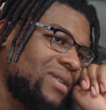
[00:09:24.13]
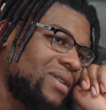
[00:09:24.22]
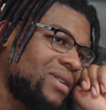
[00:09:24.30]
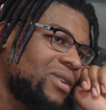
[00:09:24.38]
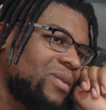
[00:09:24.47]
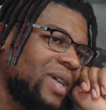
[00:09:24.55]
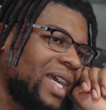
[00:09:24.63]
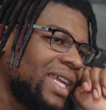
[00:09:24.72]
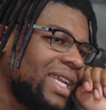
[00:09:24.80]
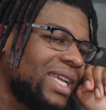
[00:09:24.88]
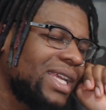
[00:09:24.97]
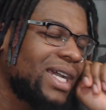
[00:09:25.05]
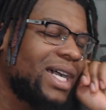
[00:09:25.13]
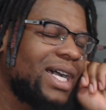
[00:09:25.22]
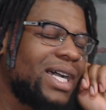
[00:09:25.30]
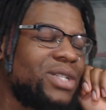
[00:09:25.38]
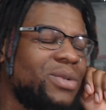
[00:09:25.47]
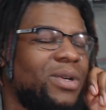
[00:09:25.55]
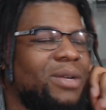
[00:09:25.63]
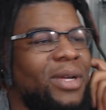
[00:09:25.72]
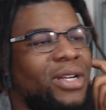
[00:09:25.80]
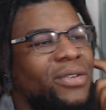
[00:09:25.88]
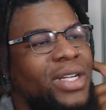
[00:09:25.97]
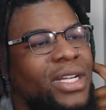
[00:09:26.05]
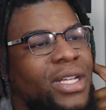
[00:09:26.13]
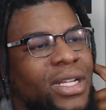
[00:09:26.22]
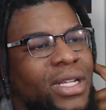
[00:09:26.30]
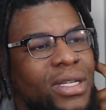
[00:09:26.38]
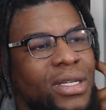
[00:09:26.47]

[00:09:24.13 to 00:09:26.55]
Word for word: Oh my gosh, what am I reading?